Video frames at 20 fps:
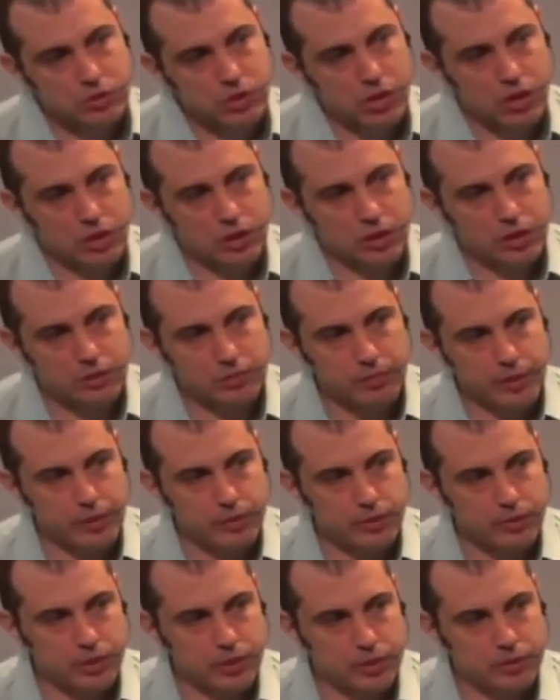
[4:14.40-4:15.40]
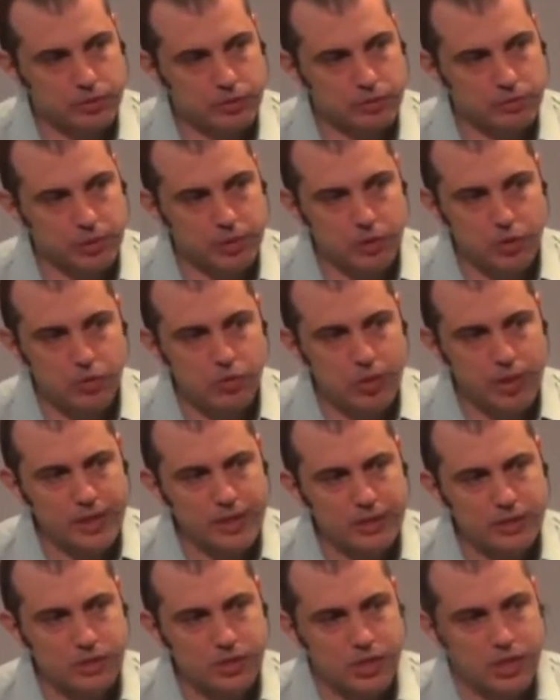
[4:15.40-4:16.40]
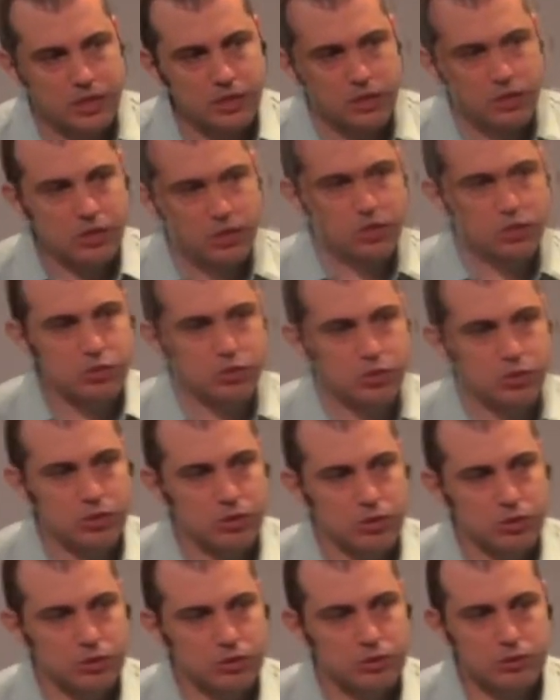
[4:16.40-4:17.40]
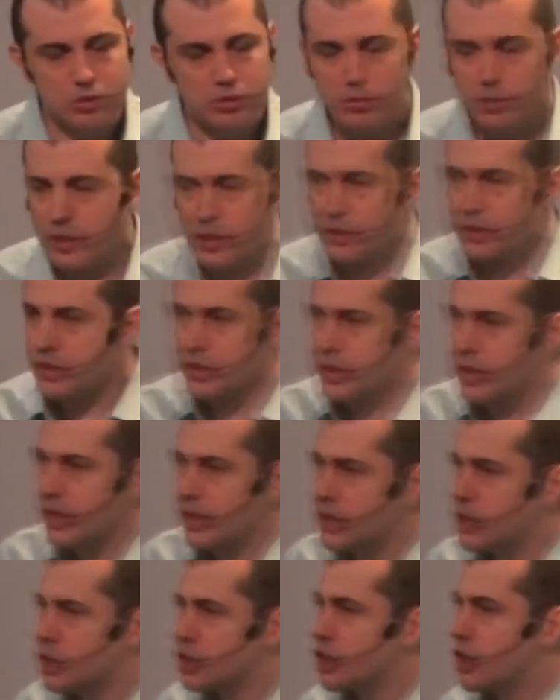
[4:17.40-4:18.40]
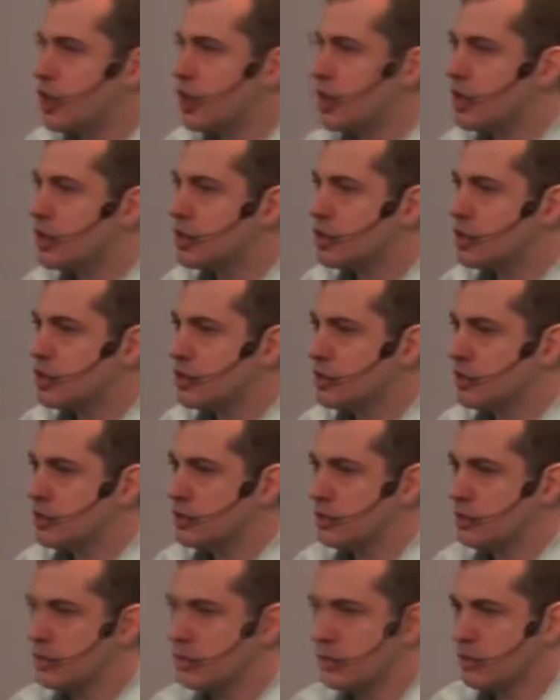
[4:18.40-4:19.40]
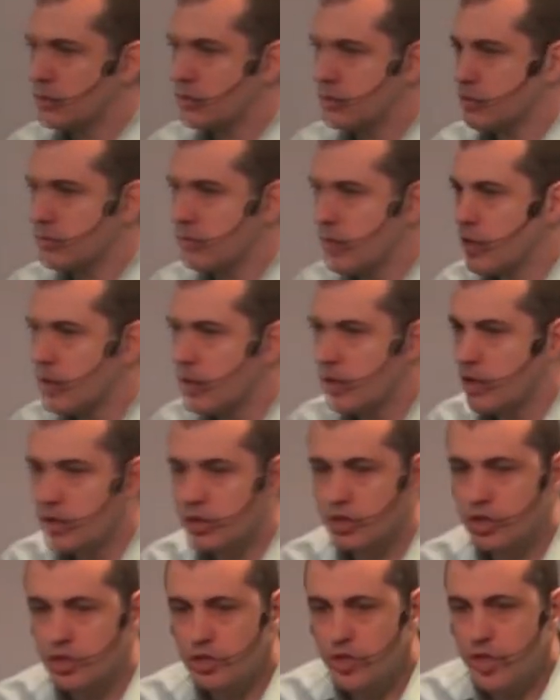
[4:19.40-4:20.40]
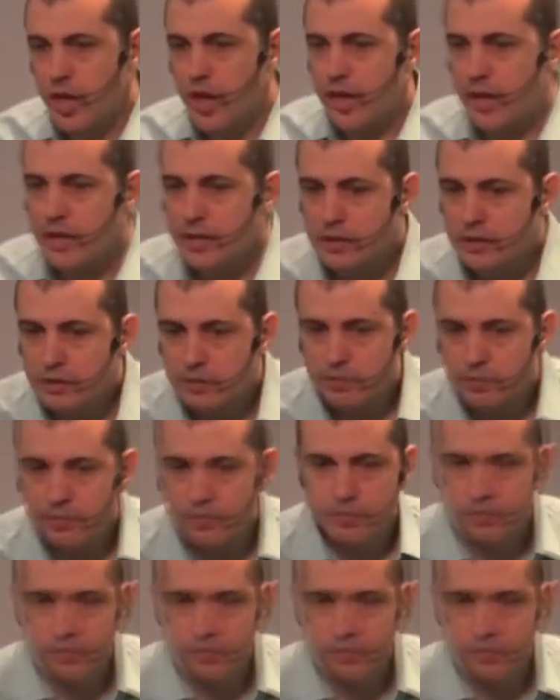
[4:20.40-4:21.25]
that are talking Bitcoin. But no one is in control, no one is in charge. Just like